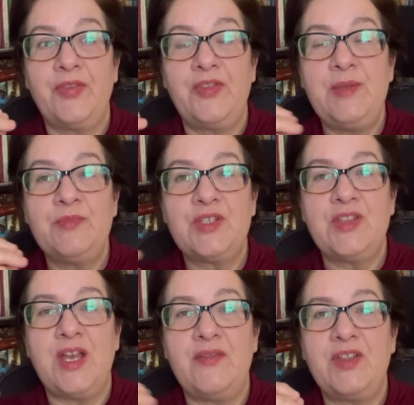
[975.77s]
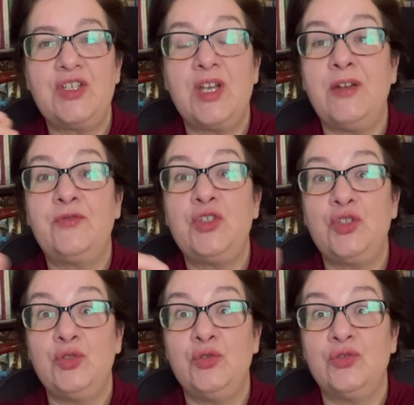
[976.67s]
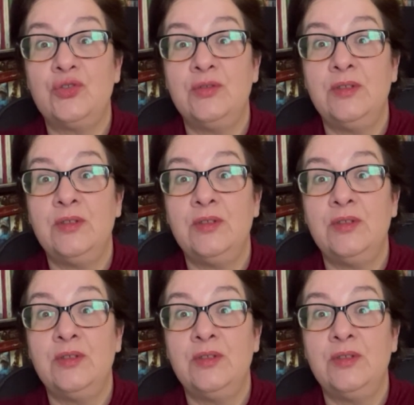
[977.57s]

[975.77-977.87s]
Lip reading: themes in that you have to use